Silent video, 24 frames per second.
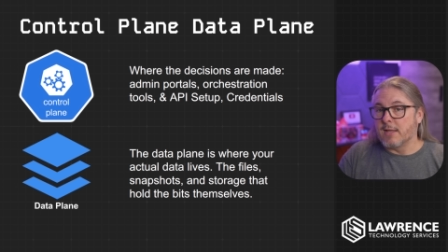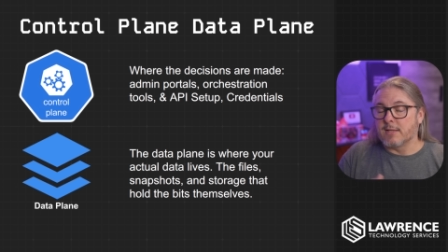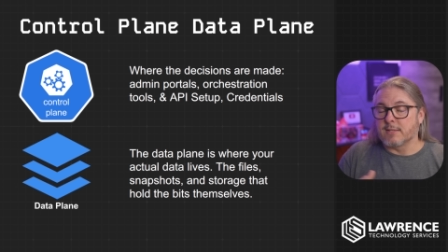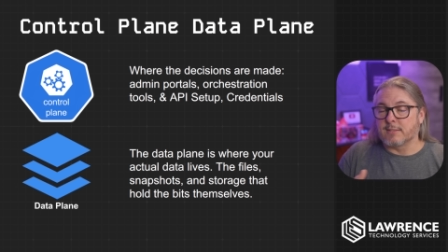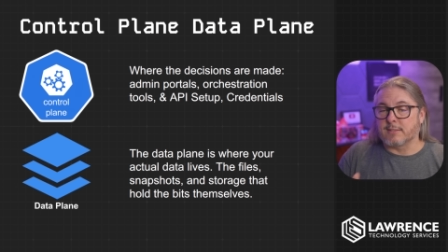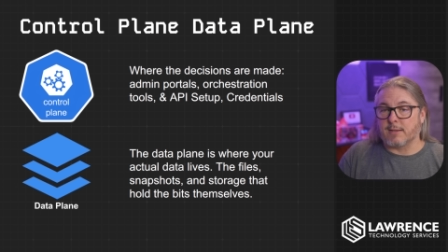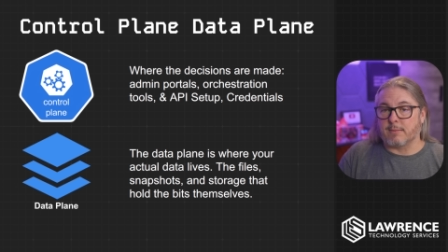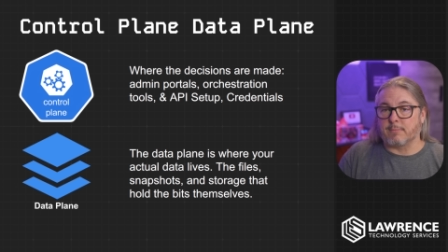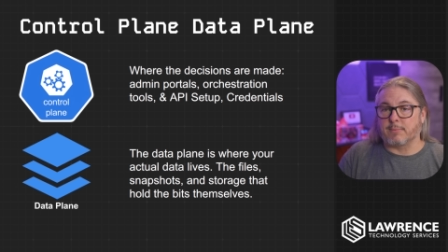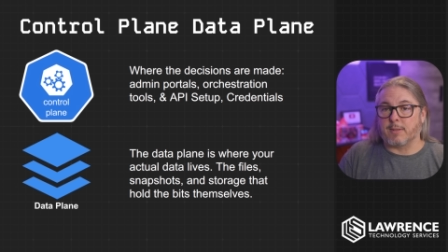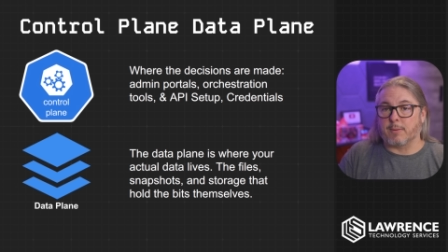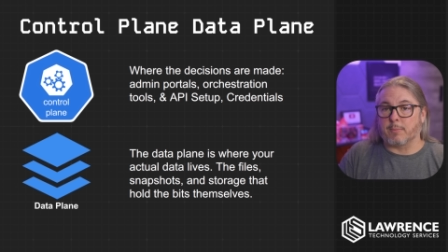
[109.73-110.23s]

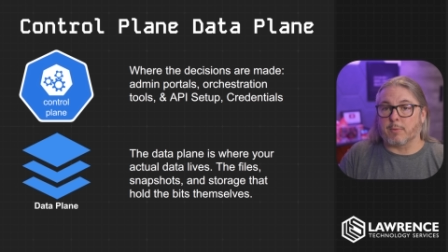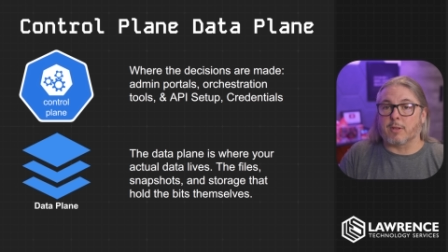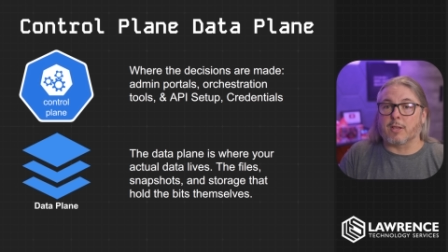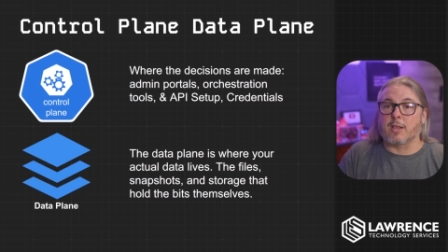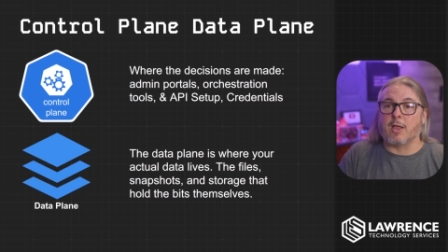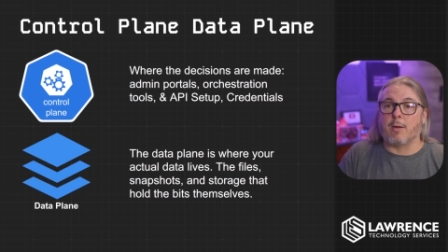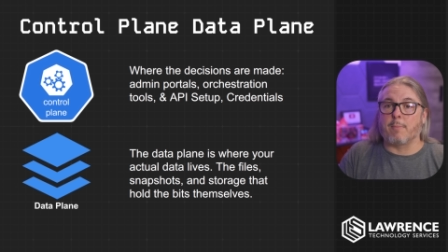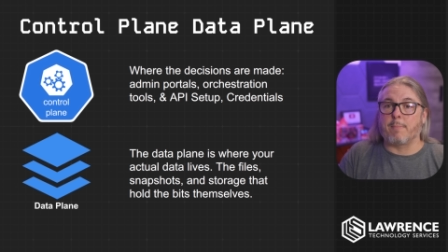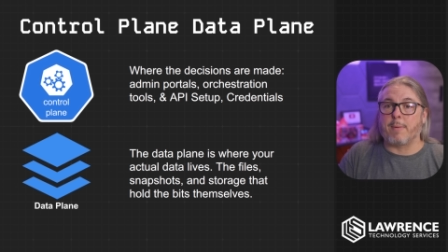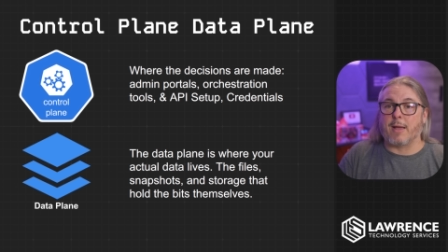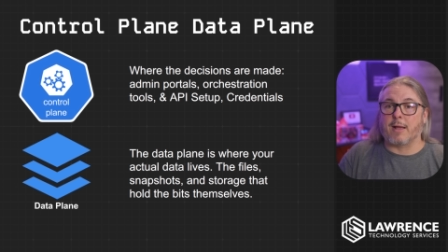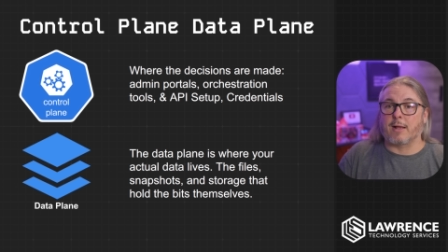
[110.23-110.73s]
Same thing with
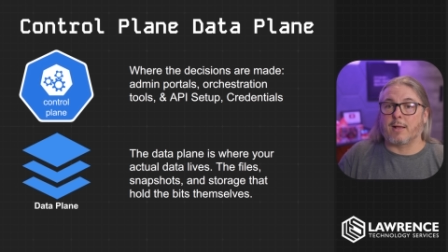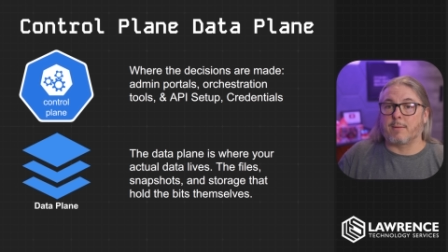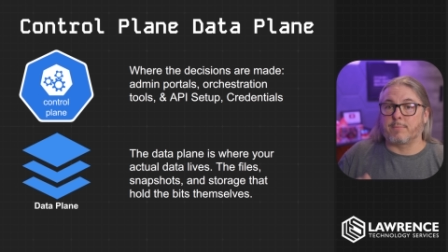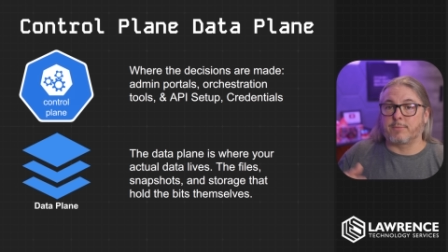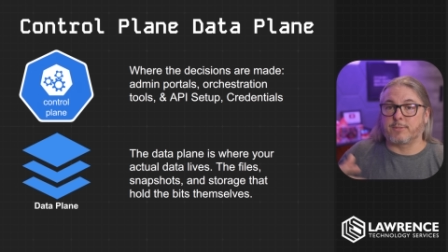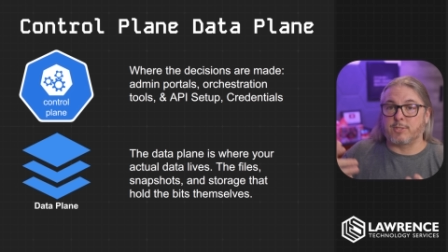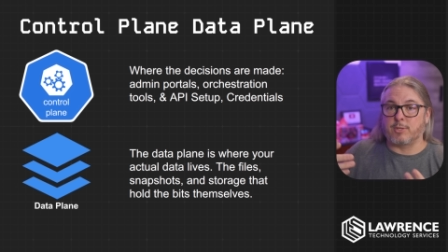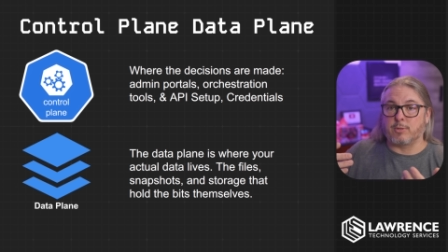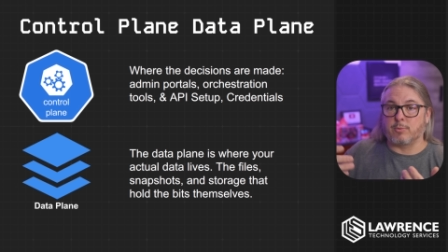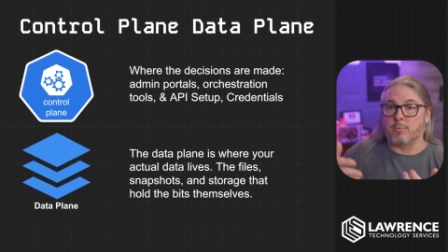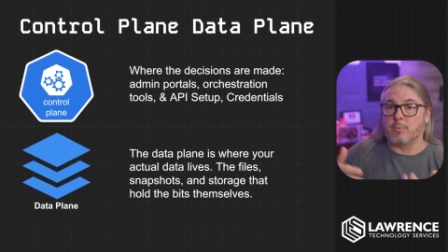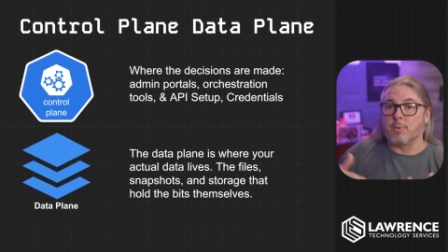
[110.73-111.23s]
cloud
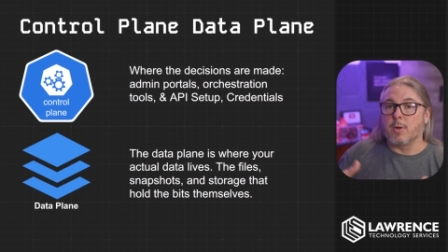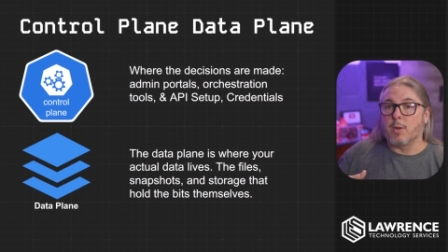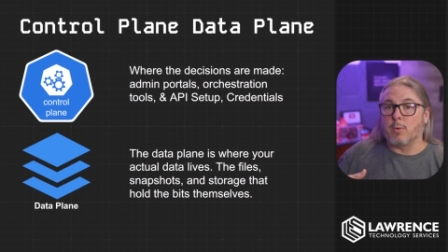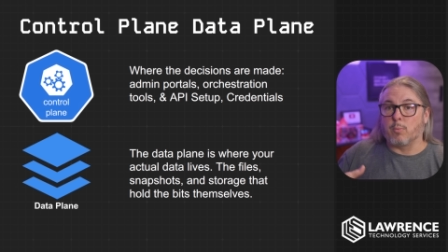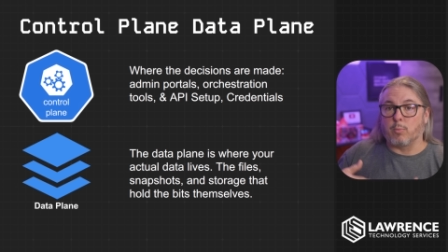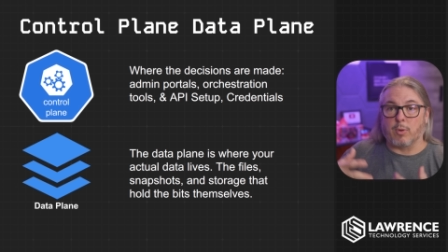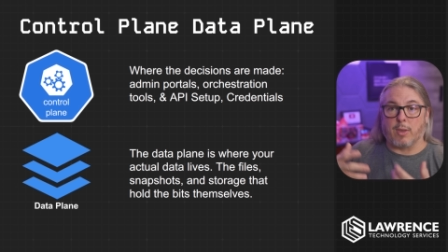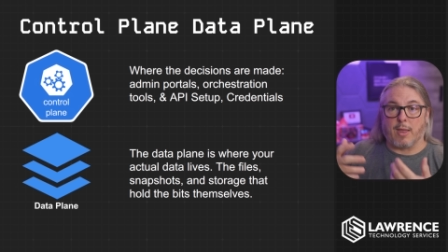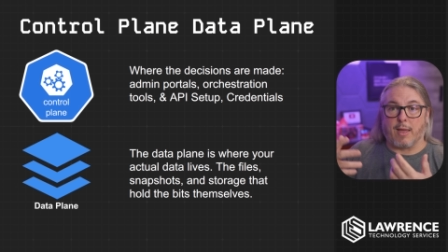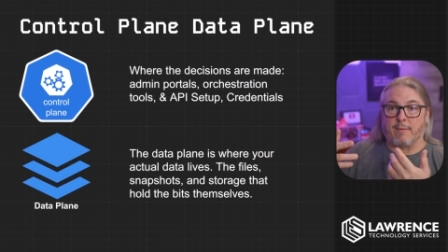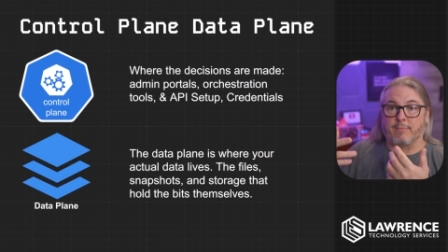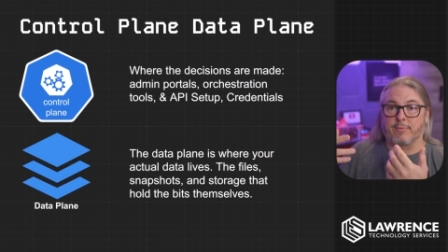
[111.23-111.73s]
backups. You
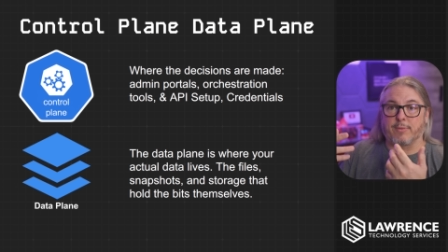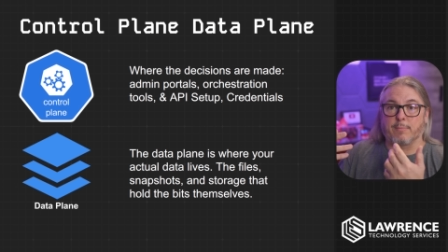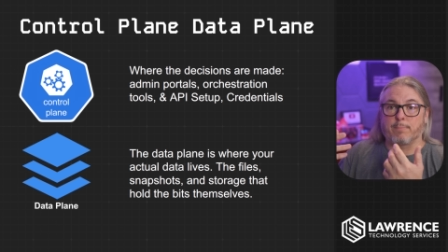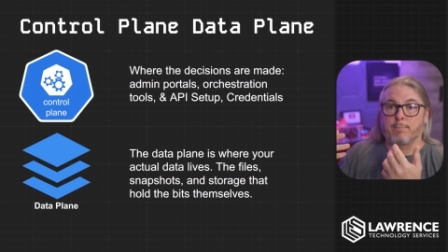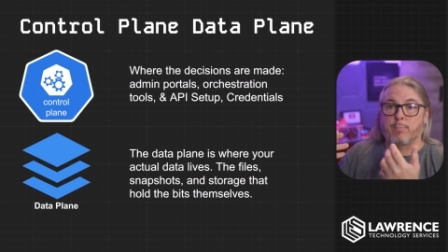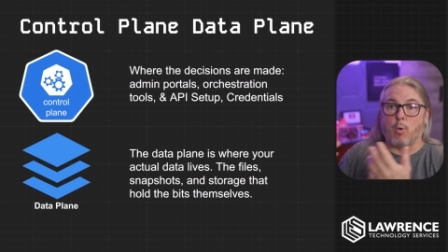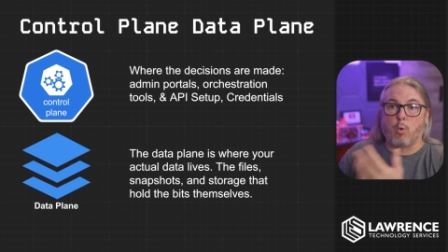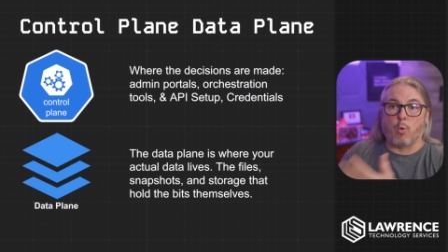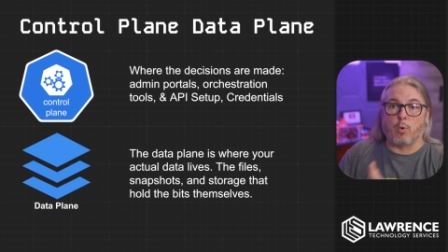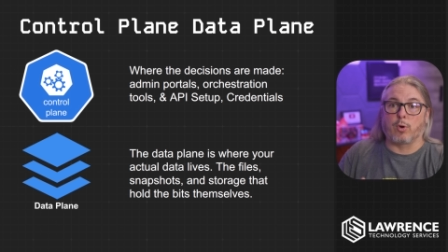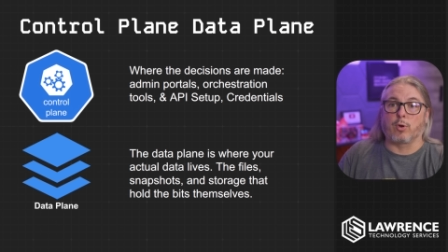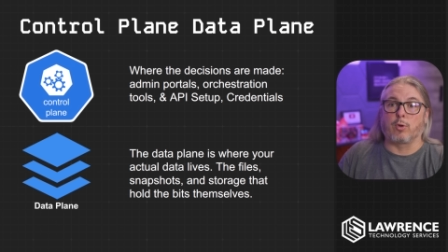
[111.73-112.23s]
will have the
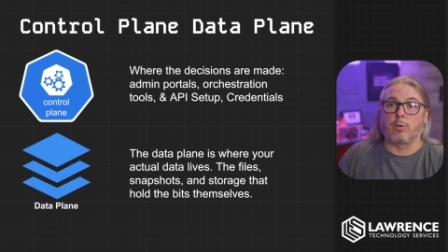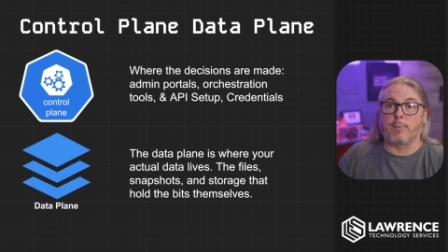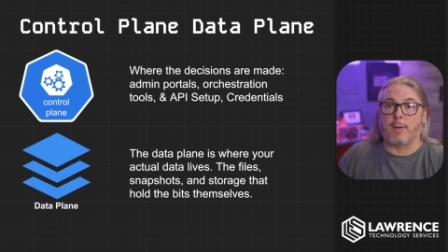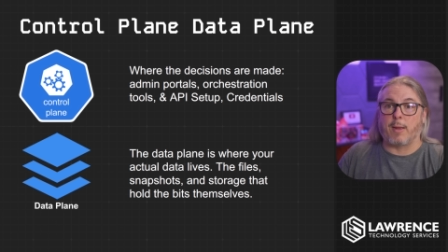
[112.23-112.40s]
portal